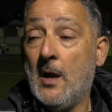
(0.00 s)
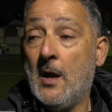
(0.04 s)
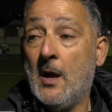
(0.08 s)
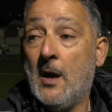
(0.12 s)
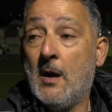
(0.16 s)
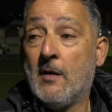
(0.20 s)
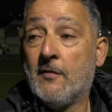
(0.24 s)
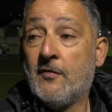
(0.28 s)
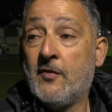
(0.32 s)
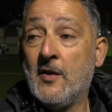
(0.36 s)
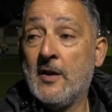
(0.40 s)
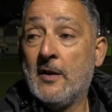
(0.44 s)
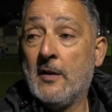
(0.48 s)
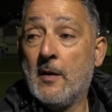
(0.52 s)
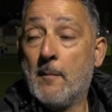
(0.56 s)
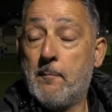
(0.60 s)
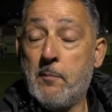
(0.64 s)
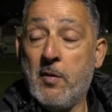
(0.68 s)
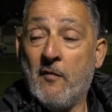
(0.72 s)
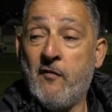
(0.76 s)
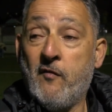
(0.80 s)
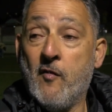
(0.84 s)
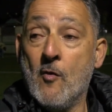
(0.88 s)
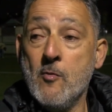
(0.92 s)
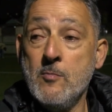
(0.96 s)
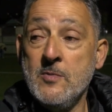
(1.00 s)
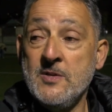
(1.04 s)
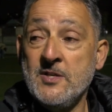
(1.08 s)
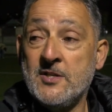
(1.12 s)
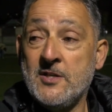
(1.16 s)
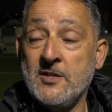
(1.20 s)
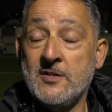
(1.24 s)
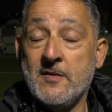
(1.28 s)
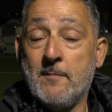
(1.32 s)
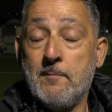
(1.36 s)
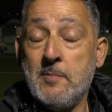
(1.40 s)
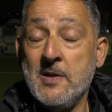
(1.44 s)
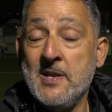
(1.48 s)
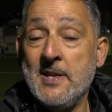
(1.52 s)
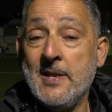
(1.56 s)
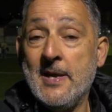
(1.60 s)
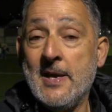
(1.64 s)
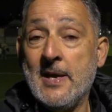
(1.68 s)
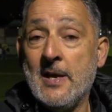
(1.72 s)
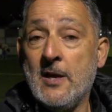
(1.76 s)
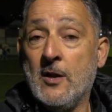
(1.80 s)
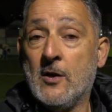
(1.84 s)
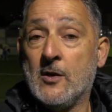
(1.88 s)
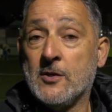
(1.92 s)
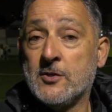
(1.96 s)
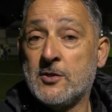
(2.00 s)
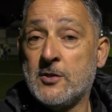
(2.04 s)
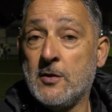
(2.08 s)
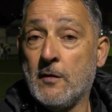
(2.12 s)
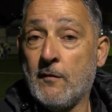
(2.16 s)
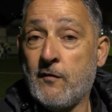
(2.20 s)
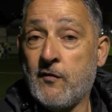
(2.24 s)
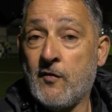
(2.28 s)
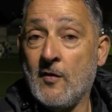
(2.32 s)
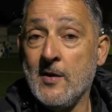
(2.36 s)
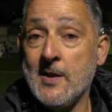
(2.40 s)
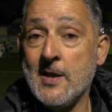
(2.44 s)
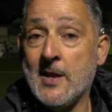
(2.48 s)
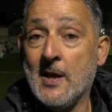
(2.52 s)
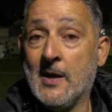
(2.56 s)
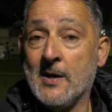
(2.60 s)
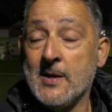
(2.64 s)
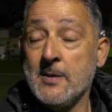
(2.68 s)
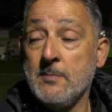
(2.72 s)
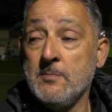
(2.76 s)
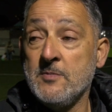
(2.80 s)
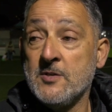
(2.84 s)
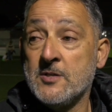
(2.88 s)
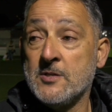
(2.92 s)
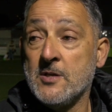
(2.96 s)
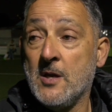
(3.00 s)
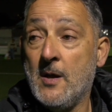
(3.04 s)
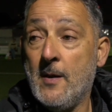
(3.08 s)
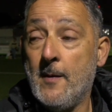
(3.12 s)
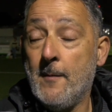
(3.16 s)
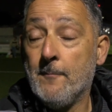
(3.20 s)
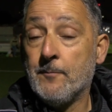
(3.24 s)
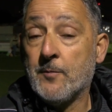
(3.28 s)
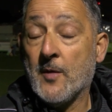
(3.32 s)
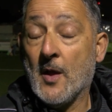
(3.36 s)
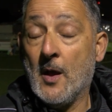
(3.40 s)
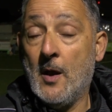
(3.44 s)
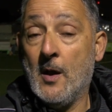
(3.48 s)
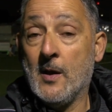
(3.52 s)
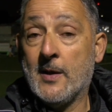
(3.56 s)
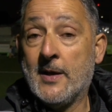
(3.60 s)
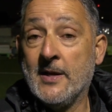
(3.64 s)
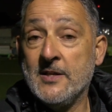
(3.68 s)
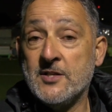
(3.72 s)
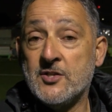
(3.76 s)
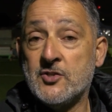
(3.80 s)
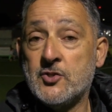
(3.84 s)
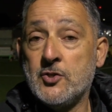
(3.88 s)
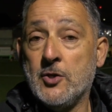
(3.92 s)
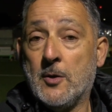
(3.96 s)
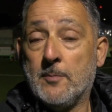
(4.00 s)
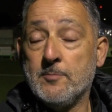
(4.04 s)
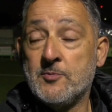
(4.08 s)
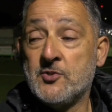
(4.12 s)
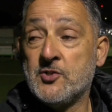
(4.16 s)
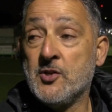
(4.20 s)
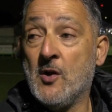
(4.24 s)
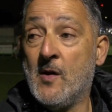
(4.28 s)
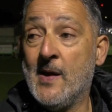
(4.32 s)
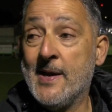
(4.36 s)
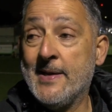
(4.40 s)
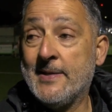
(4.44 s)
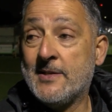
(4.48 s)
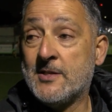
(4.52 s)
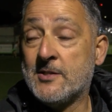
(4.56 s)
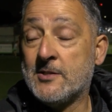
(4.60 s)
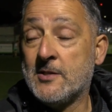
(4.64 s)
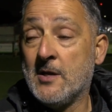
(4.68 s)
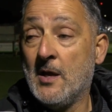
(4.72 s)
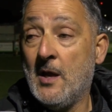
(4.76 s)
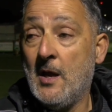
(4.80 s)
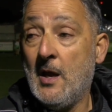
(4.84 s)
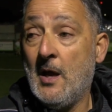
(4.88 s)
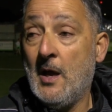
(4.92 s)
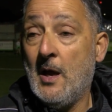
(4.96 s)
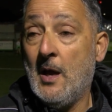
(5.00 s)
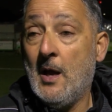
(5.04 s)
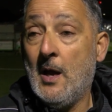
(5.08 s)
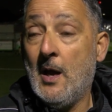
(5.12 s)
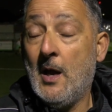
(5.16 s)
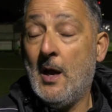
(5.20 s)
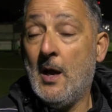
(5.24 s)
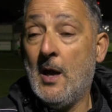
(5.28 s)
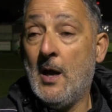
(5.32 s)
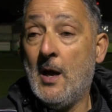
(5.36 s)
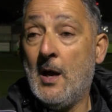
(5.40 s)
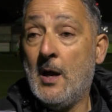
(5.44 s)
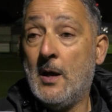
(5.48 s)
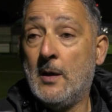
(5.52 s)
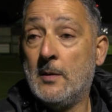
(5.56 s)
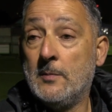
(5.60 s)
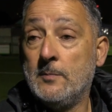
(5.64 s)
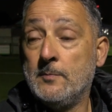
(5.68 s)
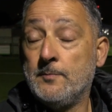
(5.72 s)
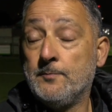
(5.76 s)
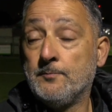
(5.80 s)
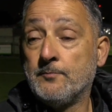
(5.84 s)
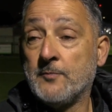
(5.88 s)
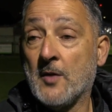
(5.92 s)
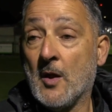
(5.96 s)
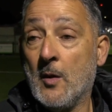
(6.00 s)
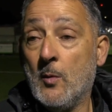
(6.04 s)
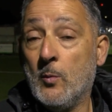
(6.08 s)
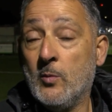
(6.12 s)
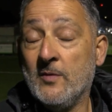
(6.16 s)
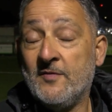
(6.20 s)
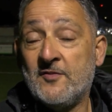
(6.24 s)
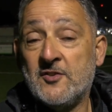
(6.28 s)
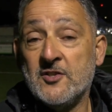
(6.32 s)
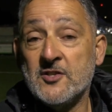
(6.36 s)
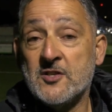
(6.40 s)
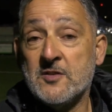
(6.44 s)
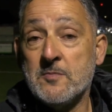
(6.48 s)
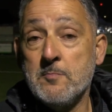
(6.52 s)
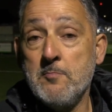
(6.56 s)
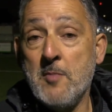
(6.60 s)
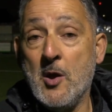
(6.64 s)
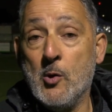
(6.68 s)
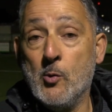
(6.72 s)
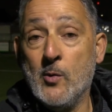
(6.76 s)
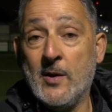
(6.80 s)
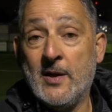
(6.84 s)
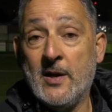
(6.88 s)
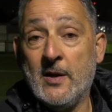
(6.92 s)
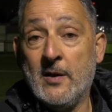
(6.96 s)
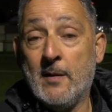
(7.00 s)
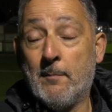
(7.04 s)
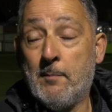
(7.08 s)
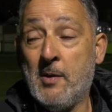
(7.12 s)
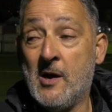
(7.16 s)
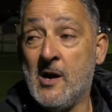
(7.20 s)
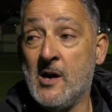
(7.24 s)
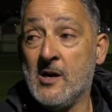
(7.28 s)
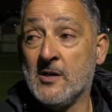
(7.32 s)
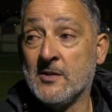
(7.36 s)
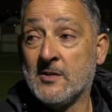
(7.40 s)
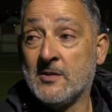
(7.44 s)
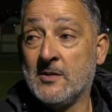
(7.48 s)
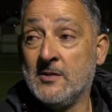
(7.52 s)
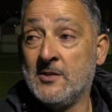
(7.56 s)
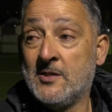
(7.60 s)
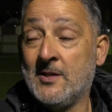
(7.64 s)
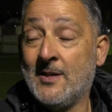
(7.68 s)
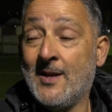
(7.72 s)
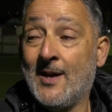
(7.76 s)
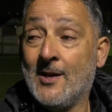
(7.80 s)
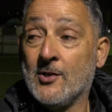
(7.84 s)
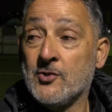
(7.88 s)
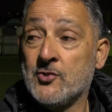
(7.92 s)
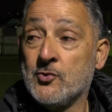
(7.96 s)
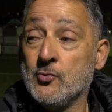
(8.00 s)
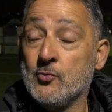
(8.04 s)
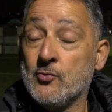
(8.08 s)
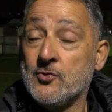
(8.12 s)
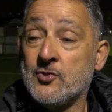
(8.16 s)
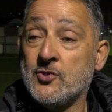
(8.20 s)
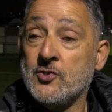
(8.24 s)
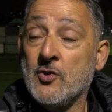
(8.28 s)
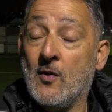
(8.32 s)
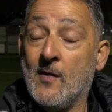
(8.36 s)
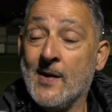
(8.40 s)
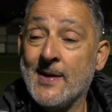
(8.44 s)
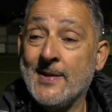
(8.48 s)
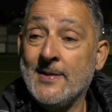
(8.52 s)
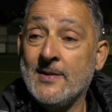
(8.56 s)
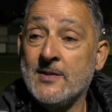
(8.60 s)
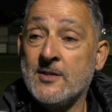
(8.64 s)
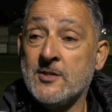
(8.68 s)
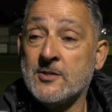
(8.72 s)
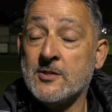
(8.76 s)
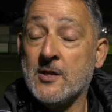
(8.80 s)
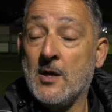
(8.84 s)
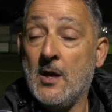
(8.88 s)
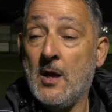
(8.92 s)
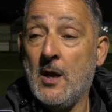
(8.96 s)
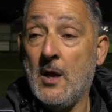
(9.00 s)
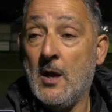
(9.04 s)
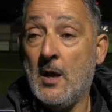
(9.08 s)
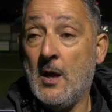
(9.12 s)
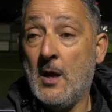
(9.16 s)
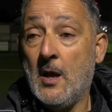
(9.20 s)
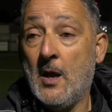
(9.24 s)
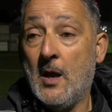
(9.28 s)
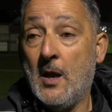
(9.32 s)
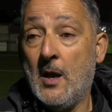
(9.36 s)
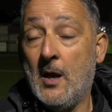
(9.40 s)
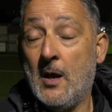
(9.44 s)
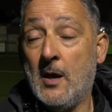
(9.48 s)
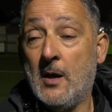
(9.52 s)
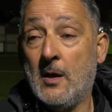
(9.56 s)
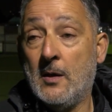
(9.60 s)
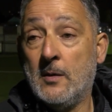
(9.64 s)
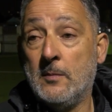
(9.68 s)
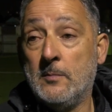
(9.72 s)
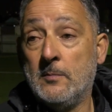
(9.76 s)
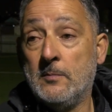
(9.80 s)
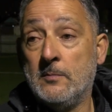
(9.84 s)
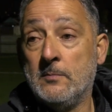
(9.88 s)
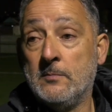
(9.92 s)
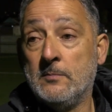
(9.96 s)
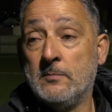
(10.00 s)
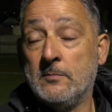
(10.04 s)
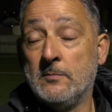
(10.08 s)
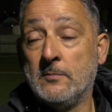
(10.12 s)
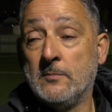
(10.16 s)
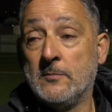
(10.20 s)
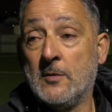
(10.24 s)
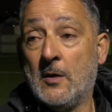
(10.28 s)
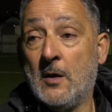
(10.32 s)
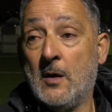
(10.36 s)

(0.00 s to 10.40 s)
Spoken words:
I think the performances have been there last two, three games against top sides. We've just melted in the past. And today I saw signs of